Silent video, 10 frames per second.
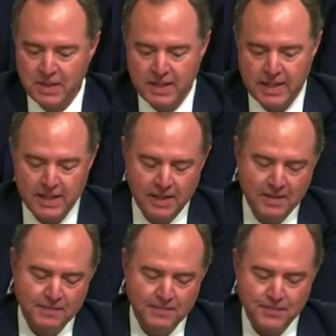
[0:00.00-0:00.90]
And uh,
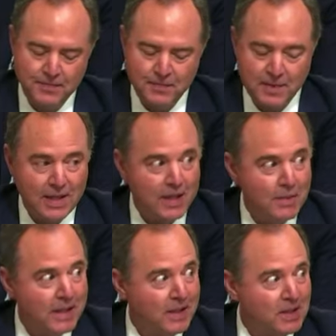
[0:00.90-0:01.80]
Adam, I
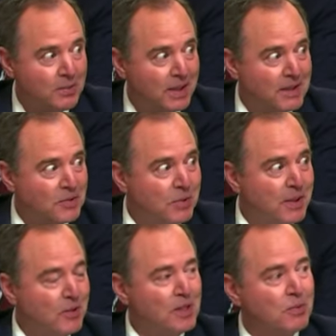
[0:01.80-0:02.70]
didn't expect this would be
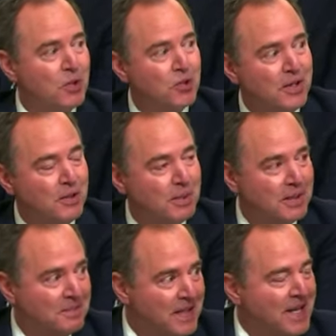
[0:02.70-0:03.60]
quite so emotional either. but
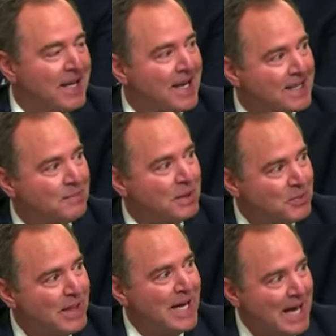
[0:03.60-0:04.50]
it must be
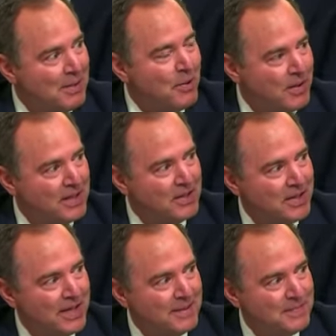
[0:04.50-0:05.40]
an Adam thing
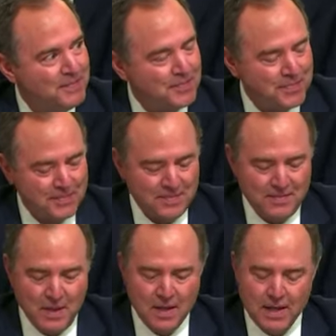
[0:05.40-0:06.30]
today.
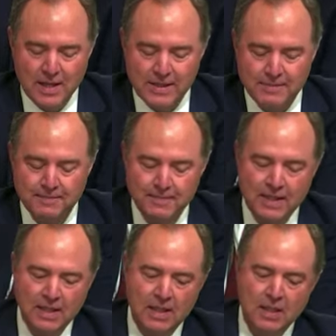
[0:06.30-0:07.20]
Uh,
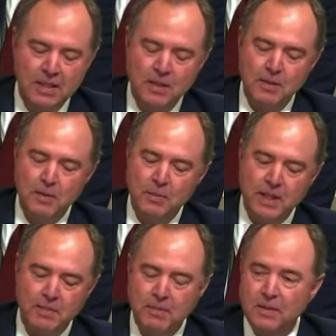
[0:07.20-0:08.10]
but
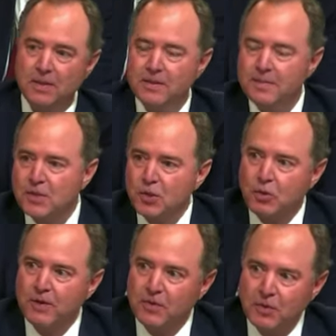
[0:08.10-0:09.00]
I'm so
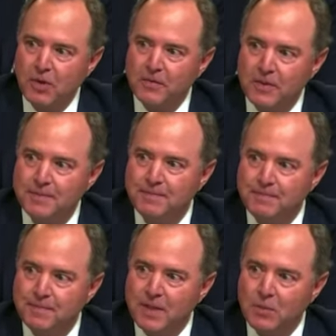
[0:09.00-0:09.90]
grateful to all of you.
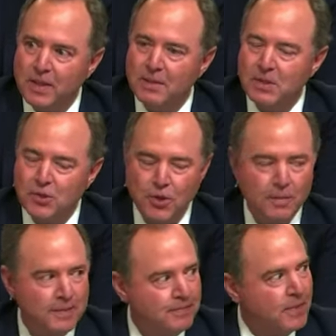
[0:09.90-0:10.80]
And with that, Mr.
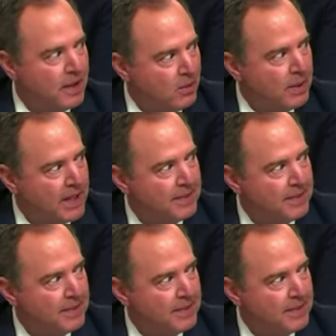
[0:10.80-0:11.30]
Chairman, I yield back.